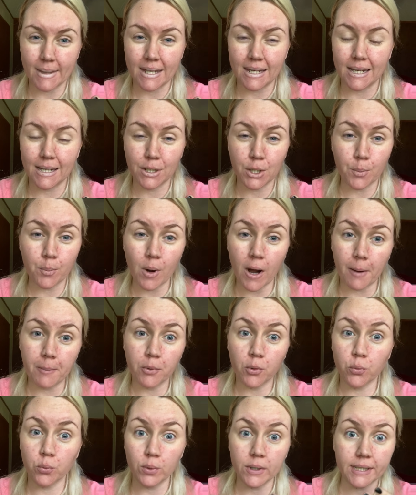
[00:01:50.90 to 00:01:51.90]
and your
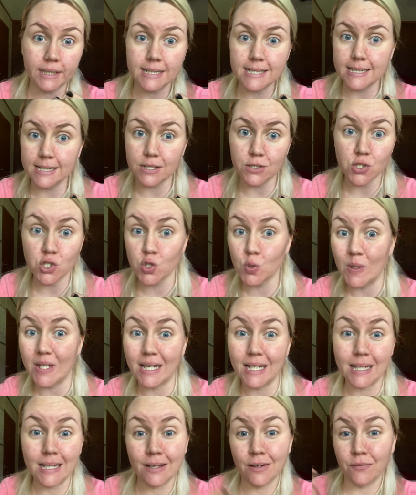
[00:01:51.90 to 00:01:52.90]
primer really didn't do
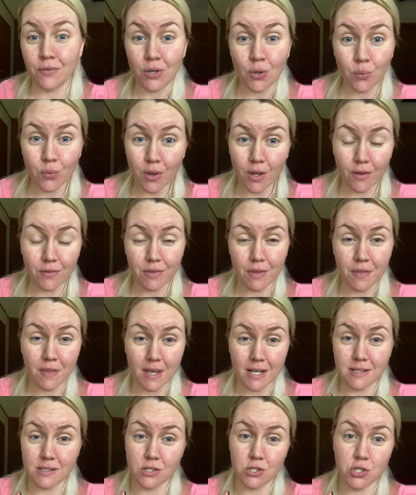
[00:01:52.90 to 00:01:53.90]
any of it of the
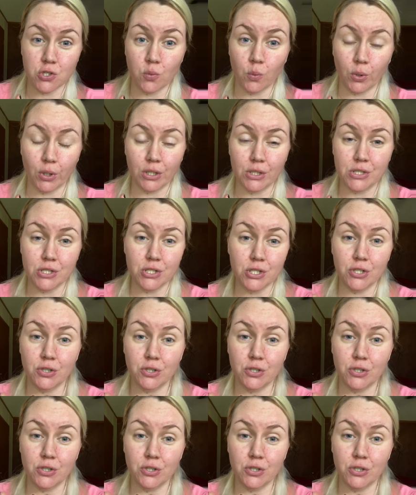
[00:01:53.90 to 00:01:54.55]
things that you wanted to do.